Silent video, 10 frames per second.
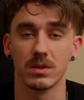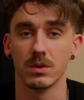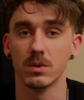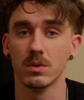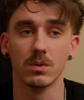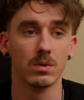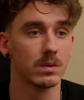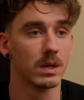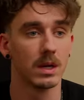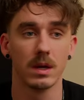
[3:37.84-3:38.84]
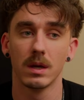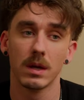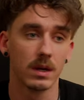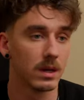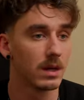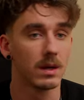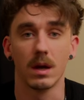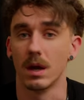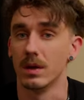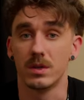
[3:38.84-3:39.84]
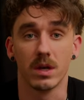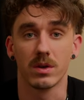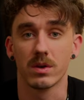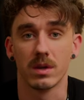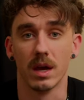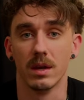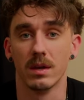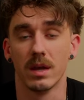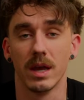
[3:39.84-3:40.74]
to until you're done.